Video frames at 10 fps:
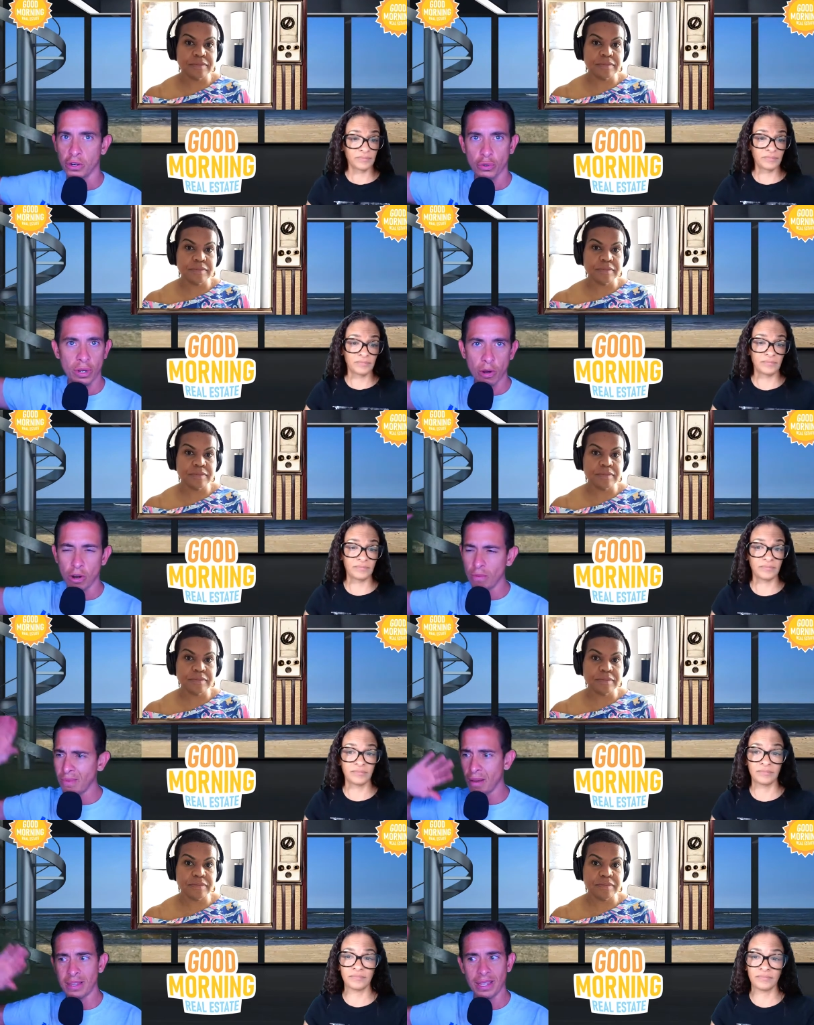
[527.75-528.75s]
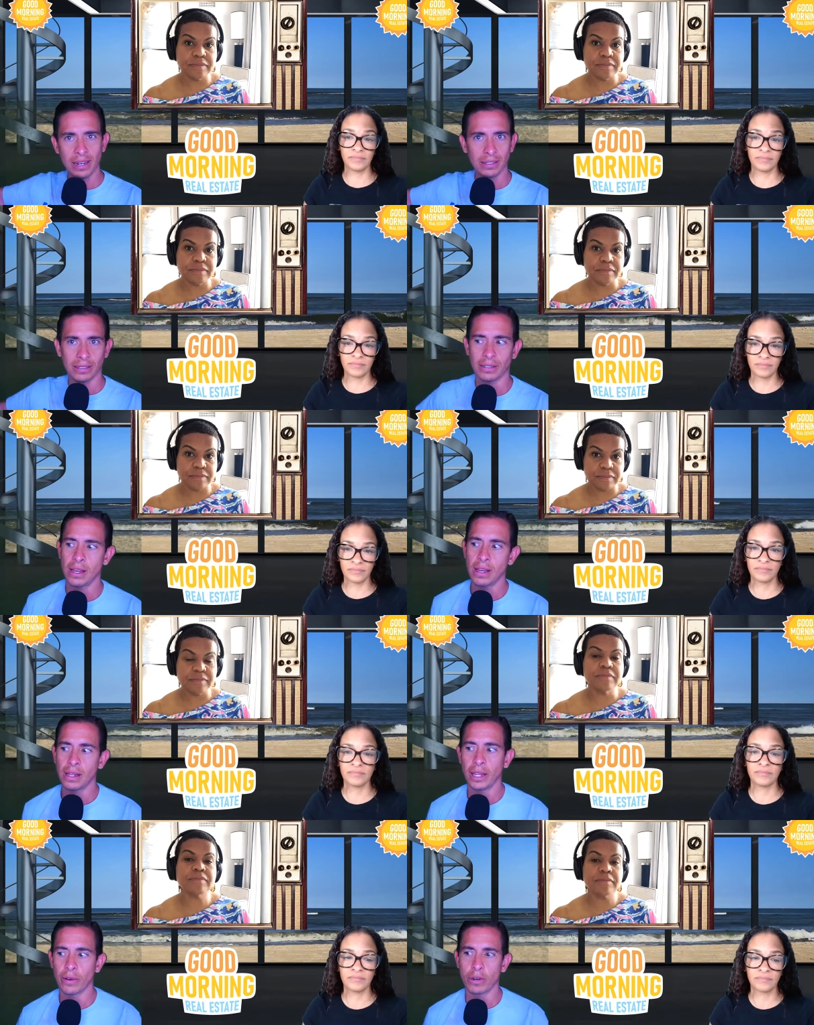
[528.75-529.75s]
Speaker 1: dream home. I mean that is
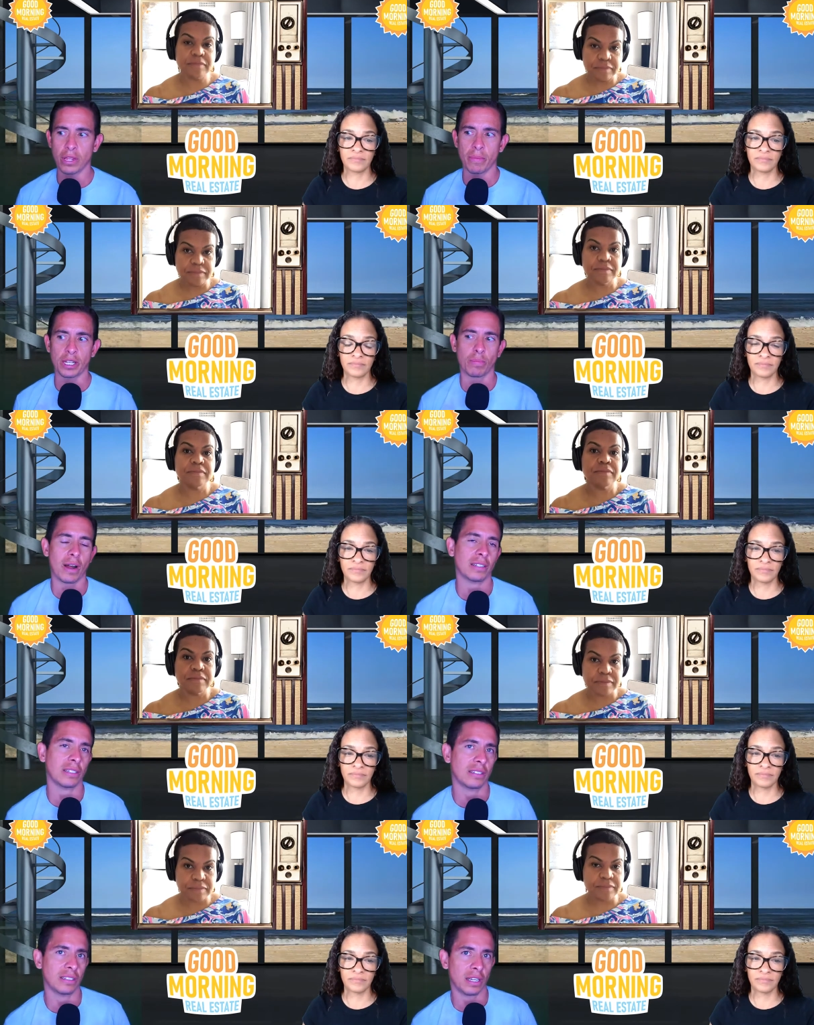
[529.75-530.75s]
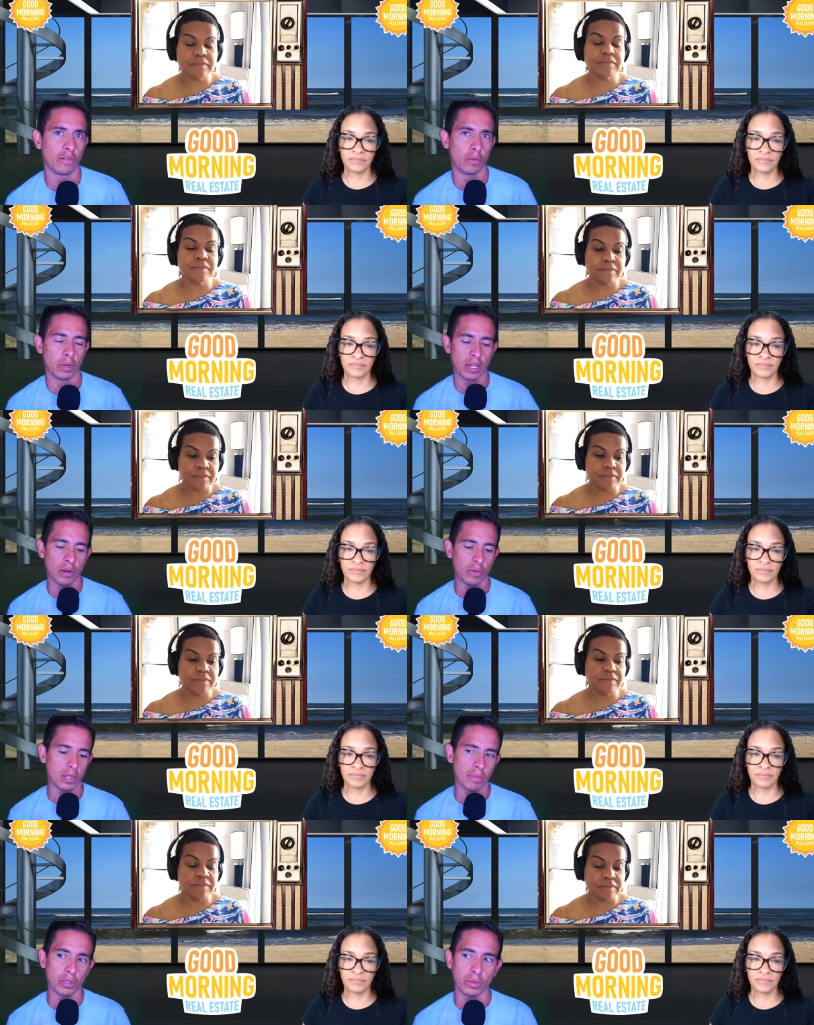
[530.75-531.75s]
like one of the best processes ever where they can really
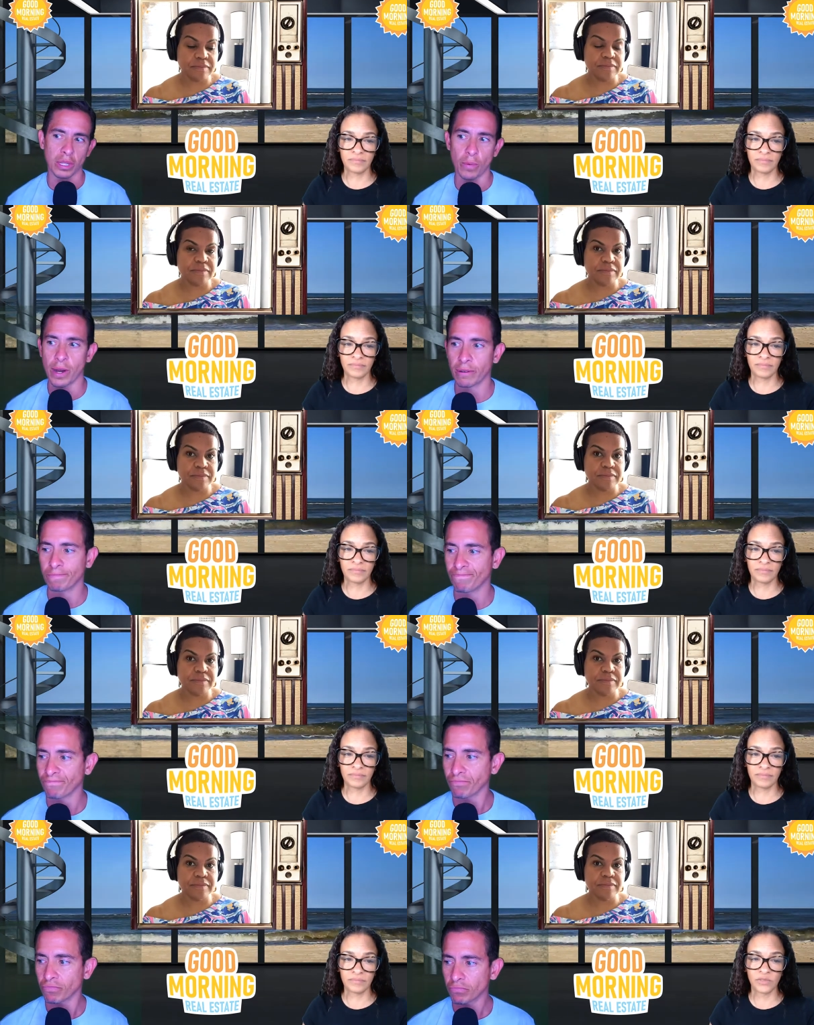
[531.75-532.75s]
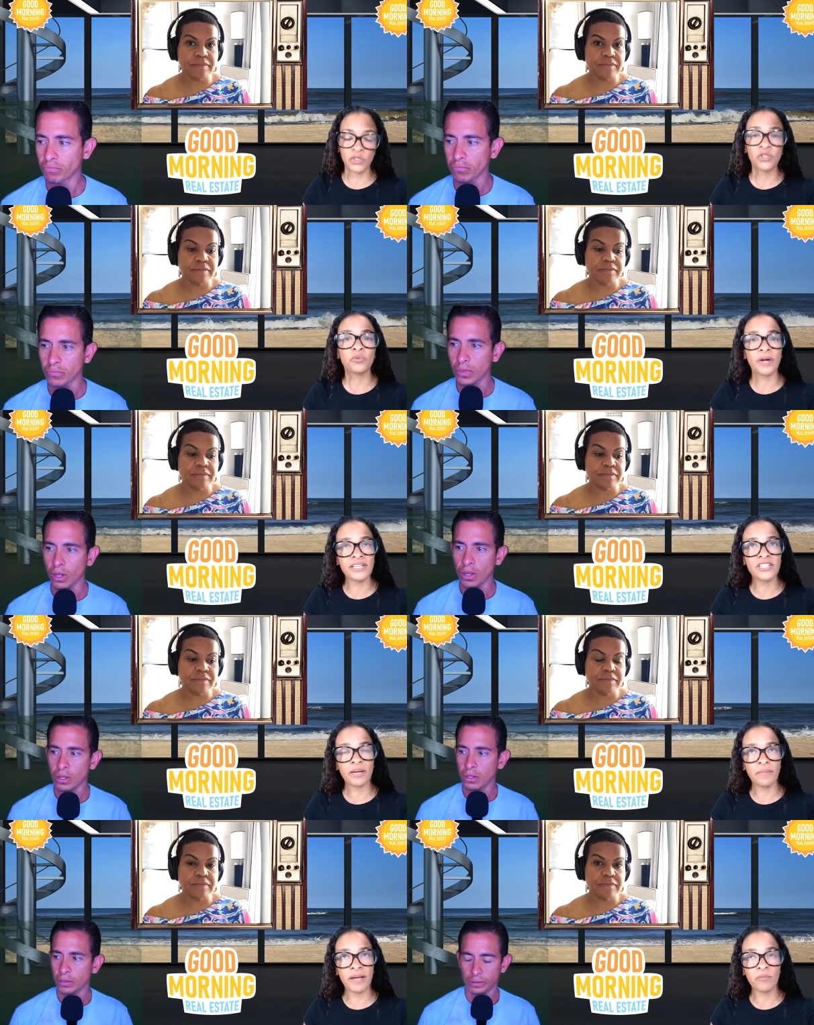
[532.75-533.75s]
build what they want.
Speaker 2: You're right,
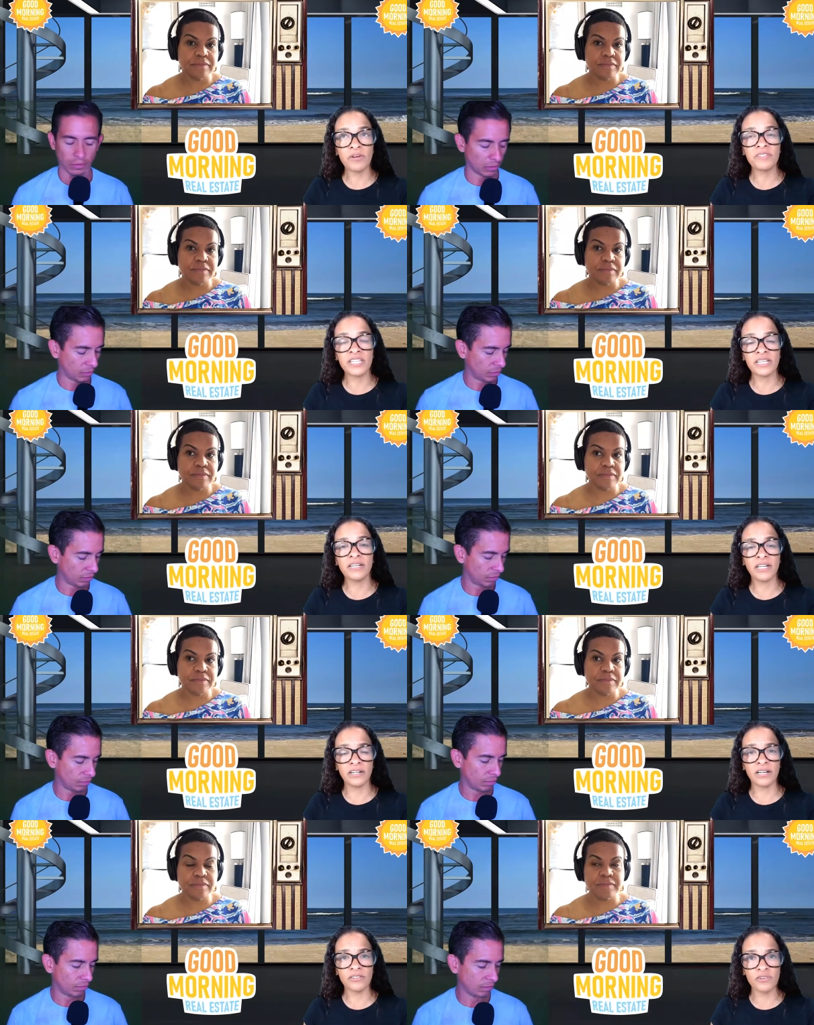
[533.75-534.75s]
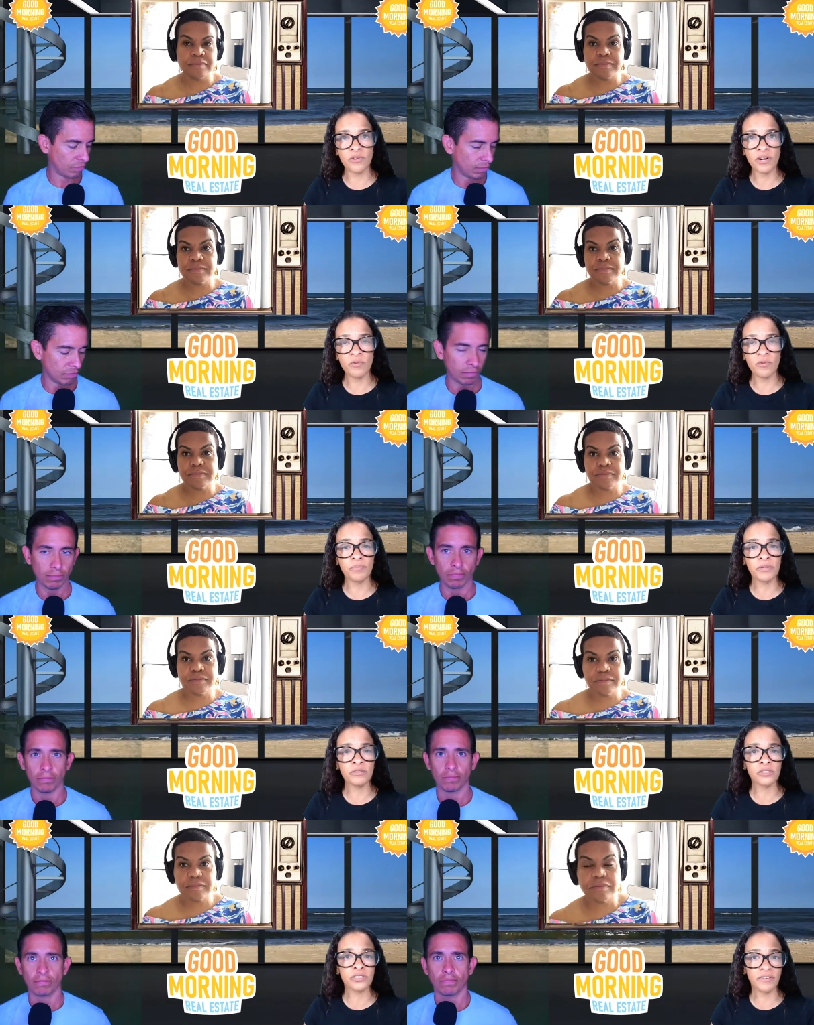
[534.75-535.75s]
Jay man. We've seen it here in Illinois where
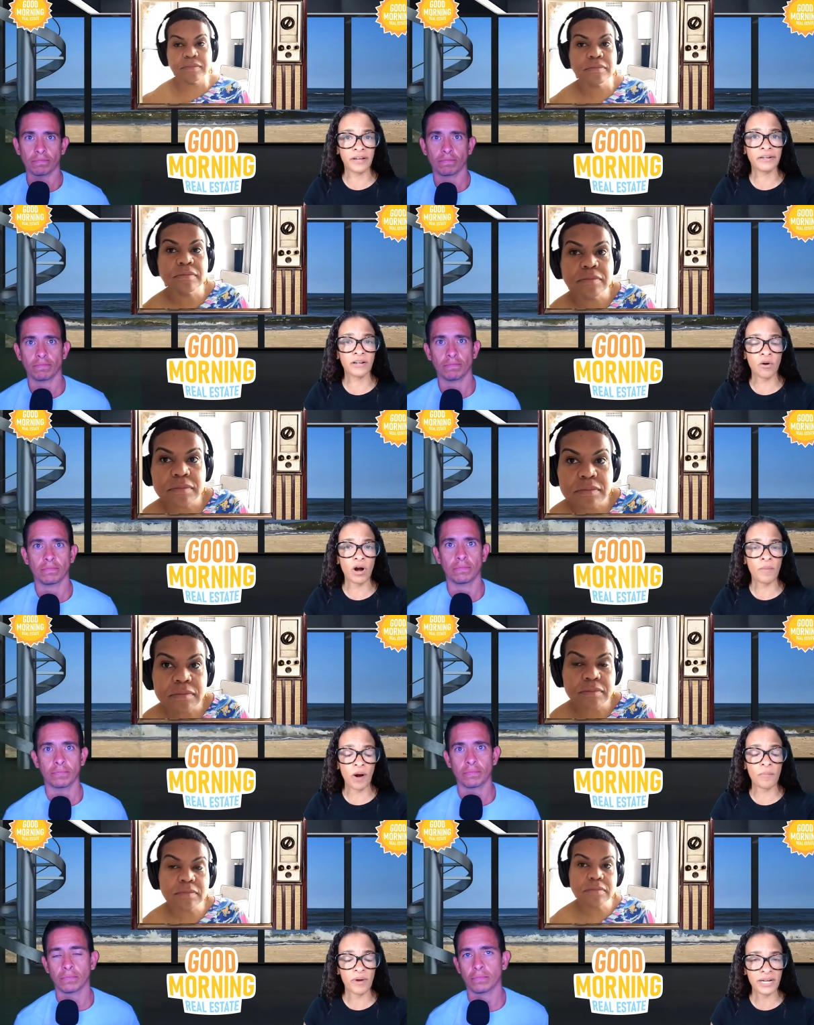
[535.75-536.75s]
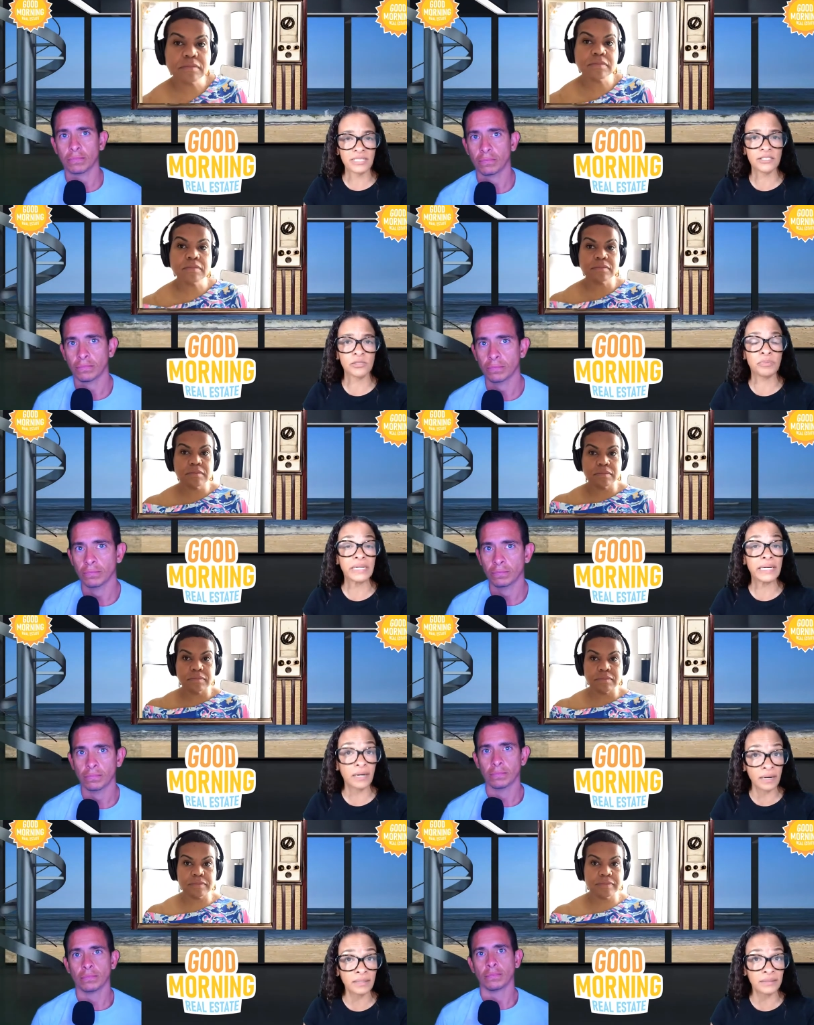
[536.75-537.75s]
builders have had to go up on prices
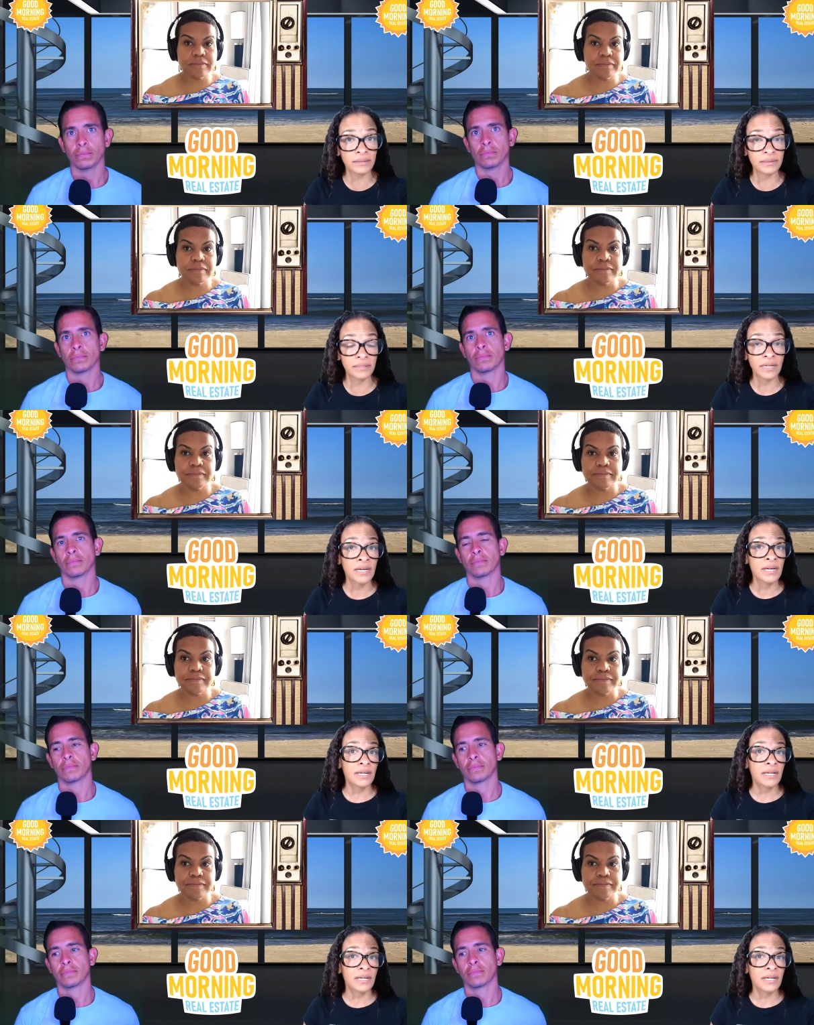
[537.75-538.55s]
because